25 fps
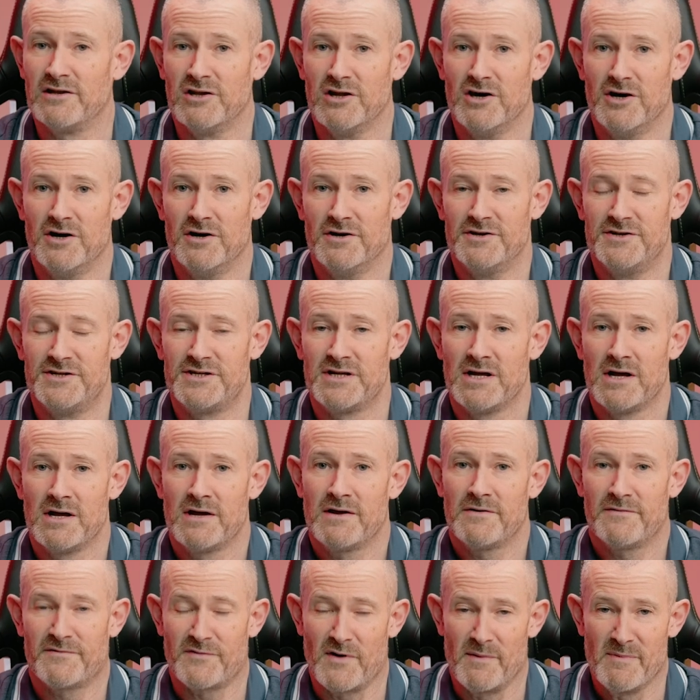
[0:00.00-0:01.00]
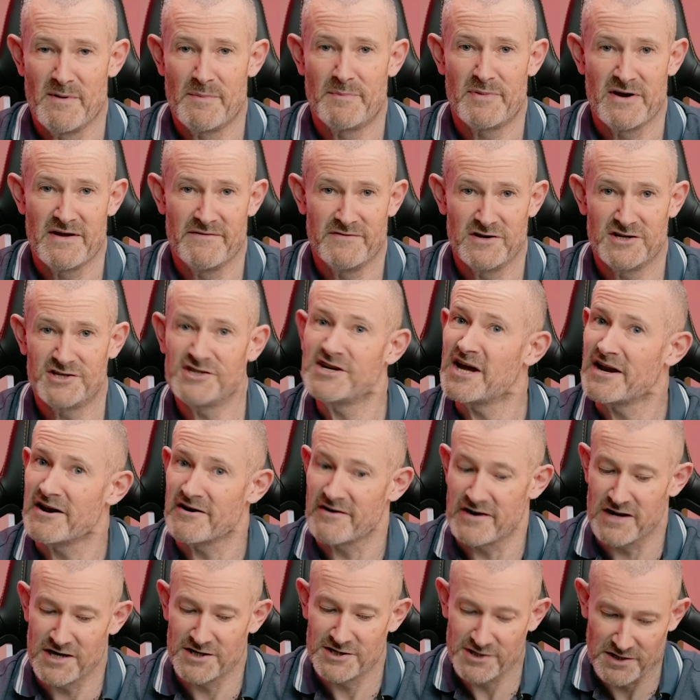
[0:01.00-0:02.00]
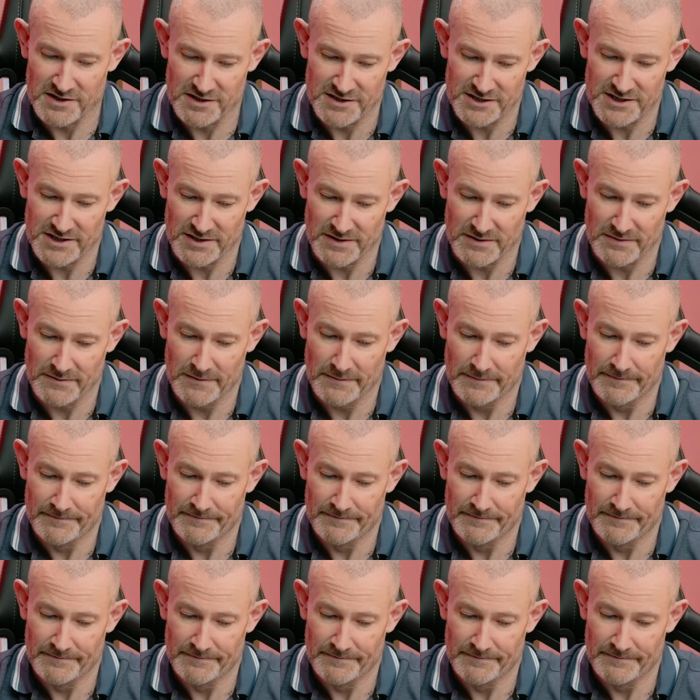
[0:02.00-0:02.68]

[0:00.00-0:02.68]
loads from the previous generation too.